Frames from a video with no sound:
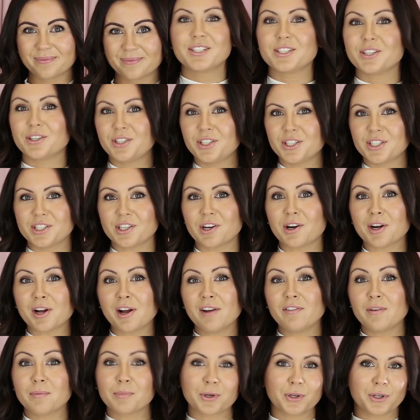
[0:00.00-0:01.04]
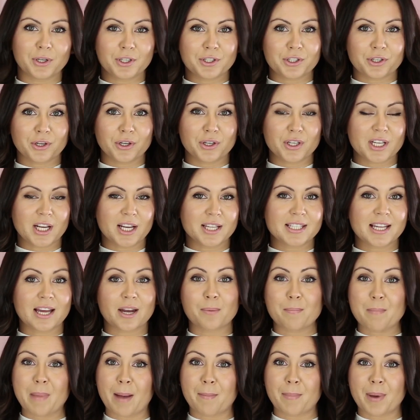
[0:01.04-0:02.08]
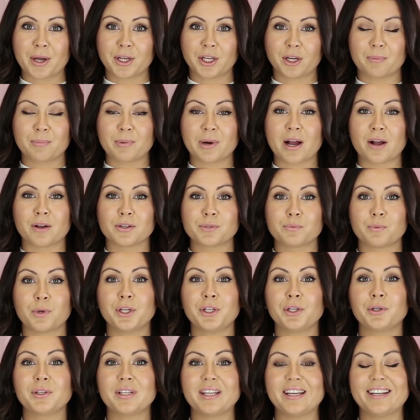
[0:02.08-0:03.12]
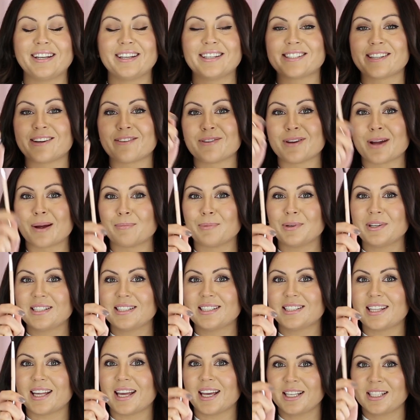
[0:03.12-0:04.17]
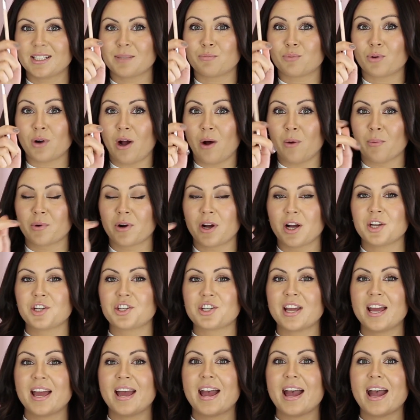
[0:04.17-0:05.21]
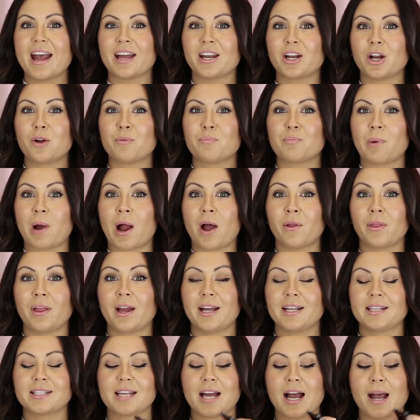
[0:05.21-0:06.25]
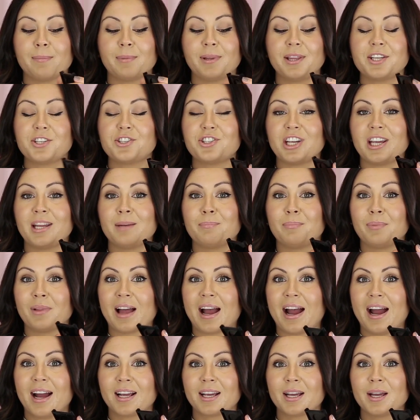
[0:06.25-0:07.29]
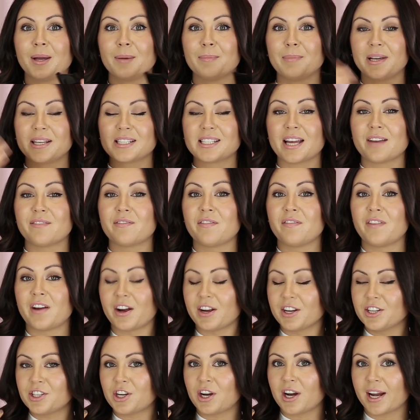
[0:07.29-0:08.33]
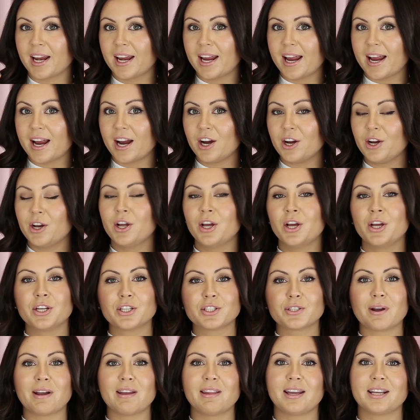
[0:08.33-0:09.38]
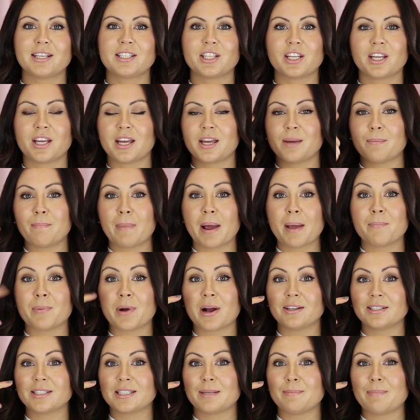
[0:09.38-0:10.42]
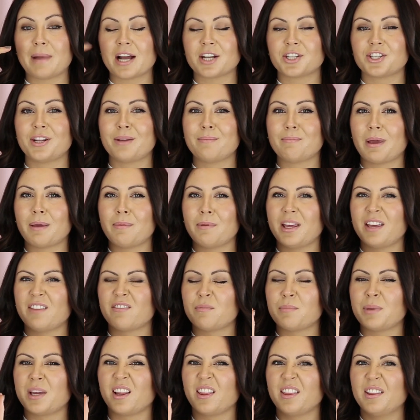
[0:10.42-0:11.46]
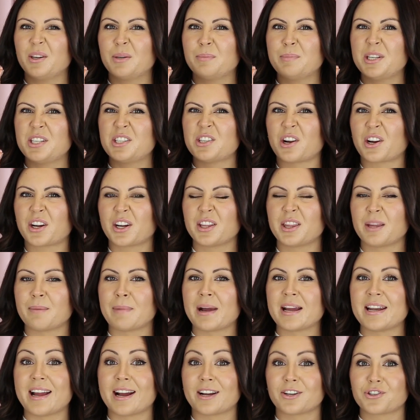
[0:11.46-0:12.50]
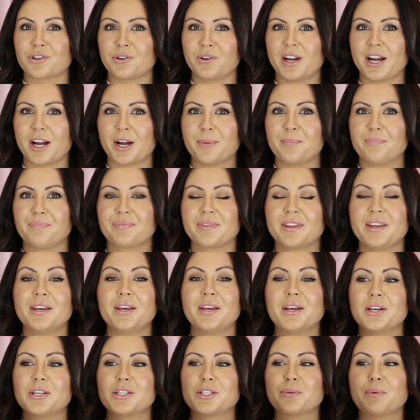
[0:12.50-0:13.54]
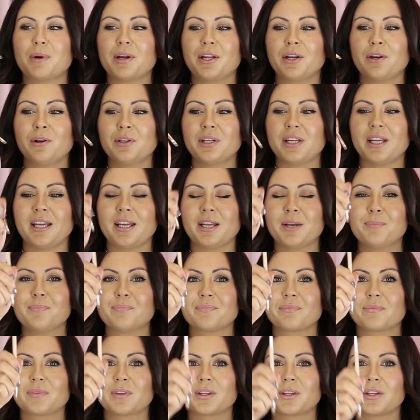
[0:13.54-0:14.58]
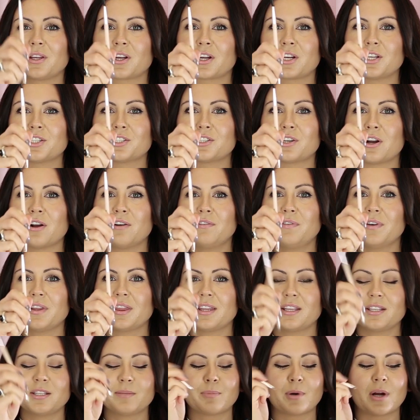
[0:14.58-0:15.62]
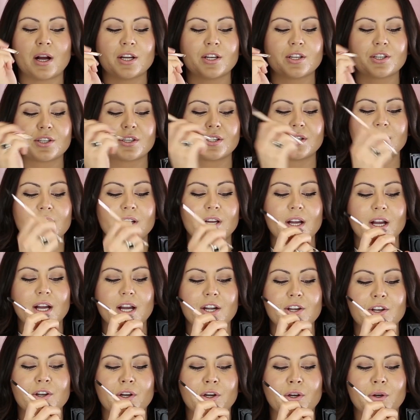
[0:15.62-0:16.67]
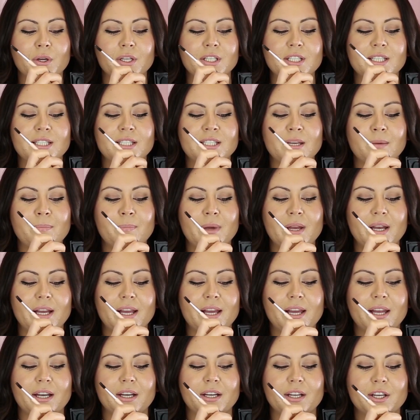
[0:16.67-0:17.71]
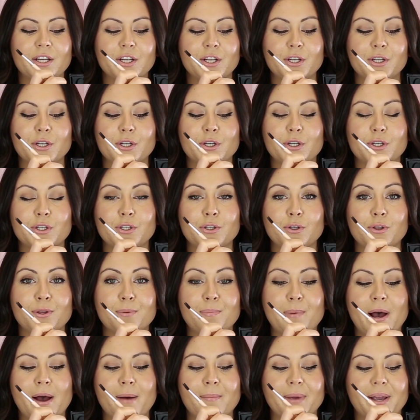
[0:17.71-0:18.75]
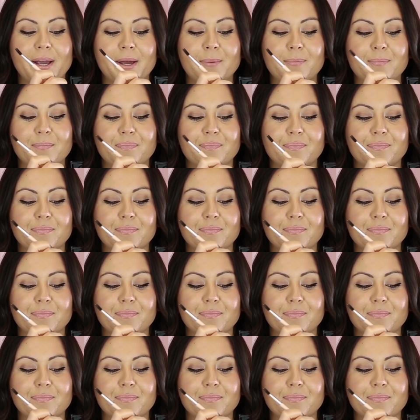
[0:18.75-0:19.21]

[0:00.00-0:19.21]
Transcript: So to start off, I'm going to show you dolls how to map out your brows. What you'll need is our number six brow brush and our brow lights. I'm in the shade black because I have very dark hair, so I like to my brows to match it, maybe even be a little bit darker than my natural hair. So what you'll need, you're gonna start off with this brush, and you're going to dip it in to the pomade.